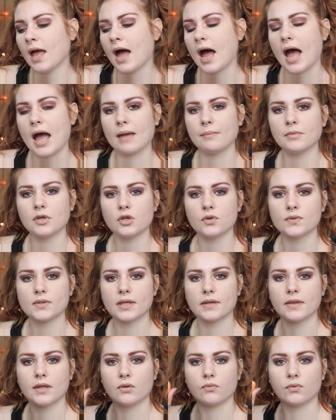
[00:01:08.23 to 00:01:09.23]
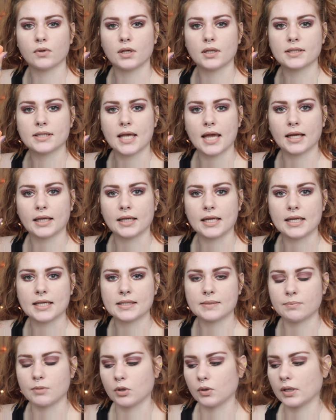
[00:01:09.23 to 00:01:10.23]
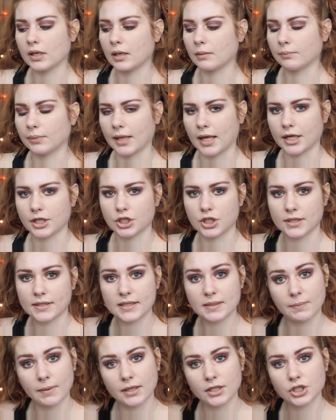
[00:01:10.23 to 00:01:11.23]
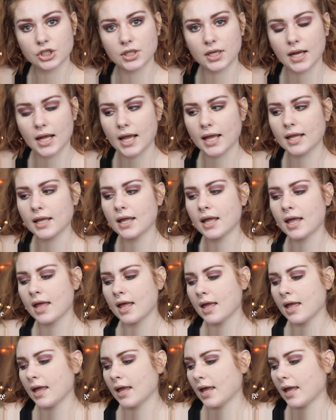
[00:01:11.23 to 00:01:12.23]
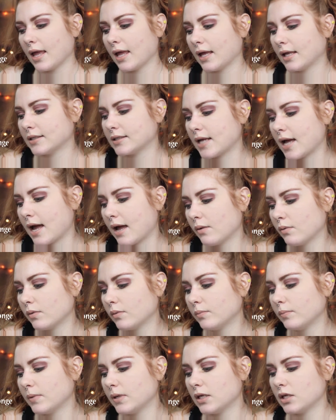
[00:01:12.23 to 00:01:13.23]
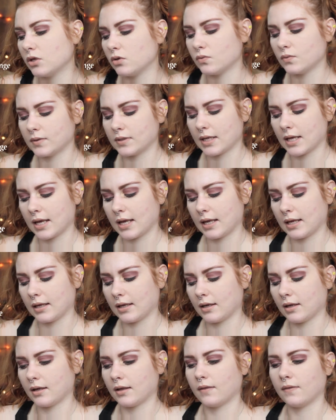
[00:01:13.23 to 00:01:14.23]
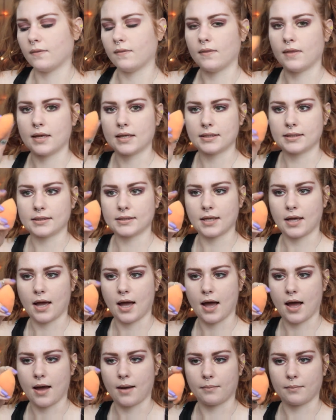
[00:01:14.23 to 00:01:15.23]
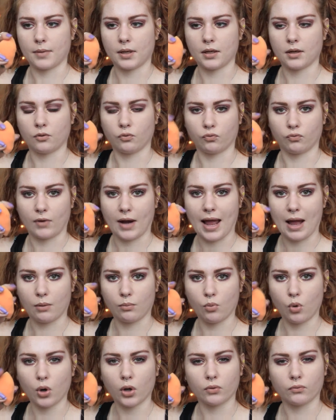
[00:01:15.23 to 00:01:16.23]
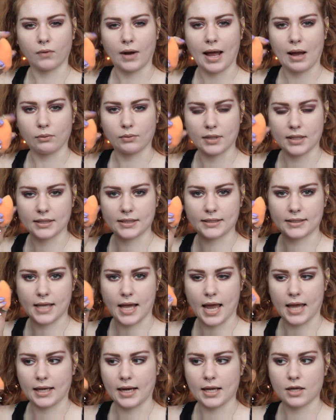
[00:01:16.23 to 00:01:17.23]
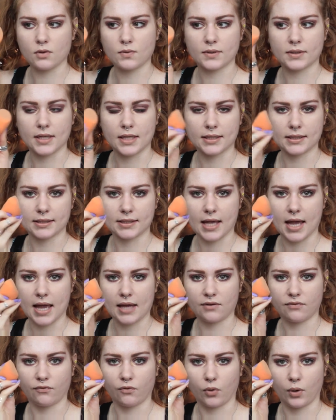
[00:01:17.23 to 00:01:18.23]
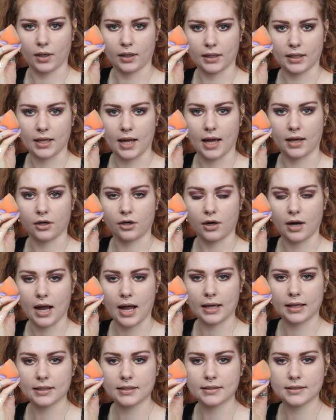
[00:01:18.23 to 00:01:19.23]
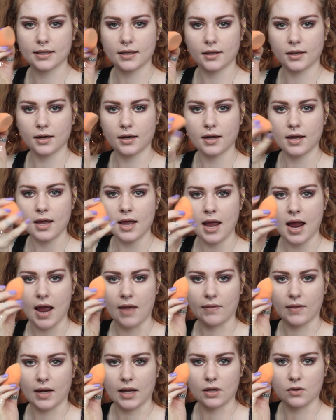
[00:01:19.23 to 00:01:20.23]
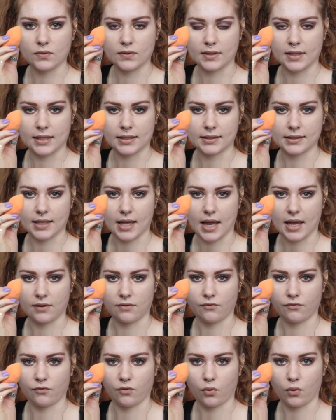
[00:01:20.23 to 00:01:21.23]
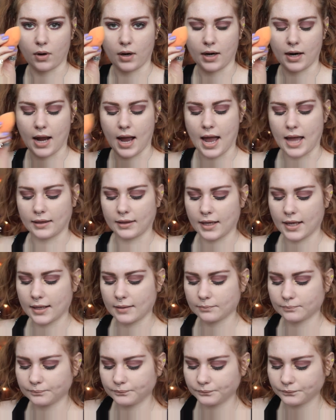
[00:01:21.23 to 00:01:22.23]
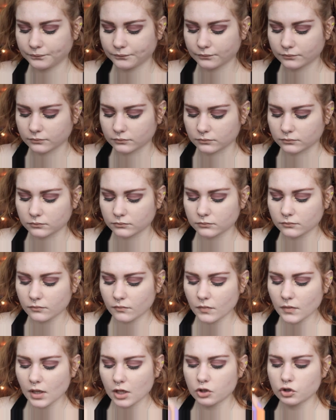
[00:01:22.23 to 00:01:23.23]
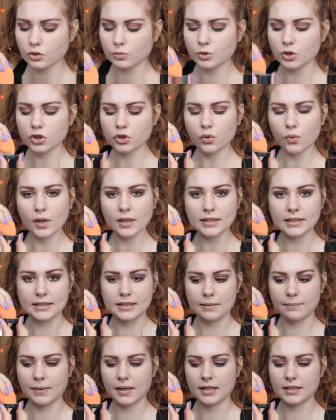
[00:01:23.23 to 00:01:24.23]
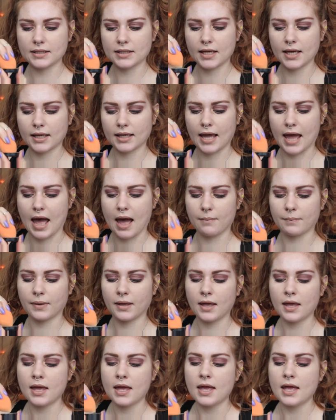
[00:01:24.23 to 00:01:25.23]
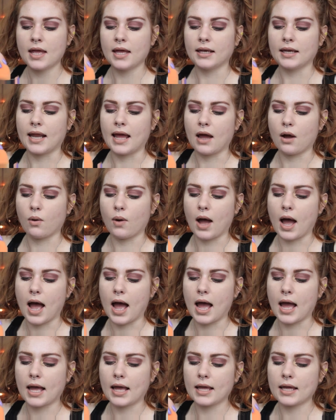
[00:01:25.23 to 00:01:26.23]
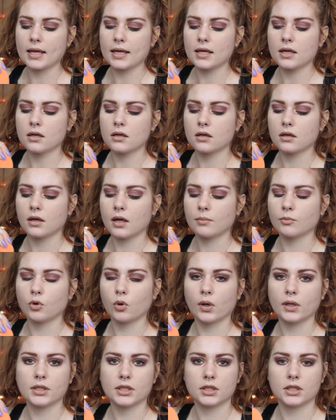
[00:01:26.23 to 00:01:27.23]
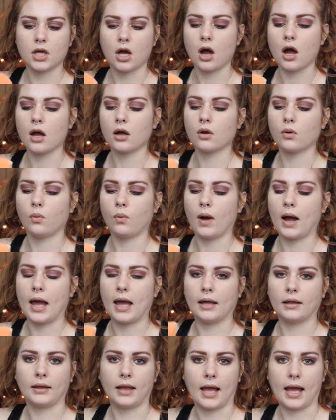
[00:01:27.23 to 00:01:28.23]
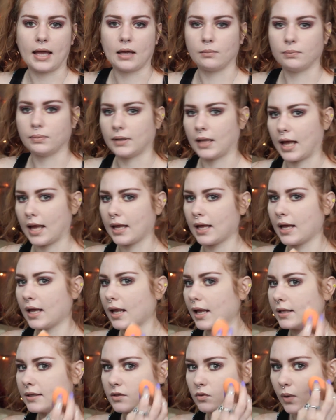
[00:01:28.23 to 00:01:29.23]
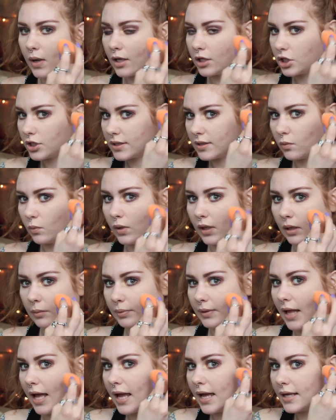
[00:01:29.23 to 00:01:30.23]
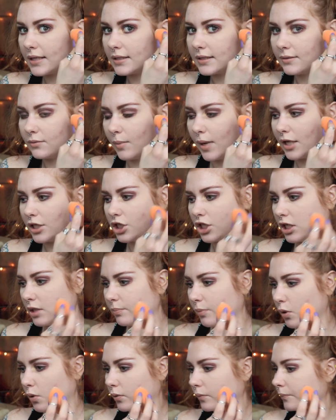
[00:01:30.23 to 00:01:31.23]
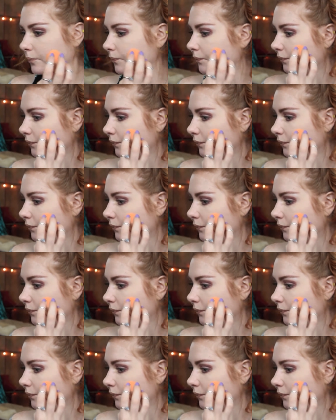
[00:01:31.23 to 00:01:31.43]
I'm using the Real Techniques Beauty Complexion sponge today, and I will be using this more rounded side. I use this side for under eye concealer, and then I use this side for highlight. So I'm just going to dip it into that cap. Now I am going to talk while I apply it, and so I just will apply it to my cheekbone.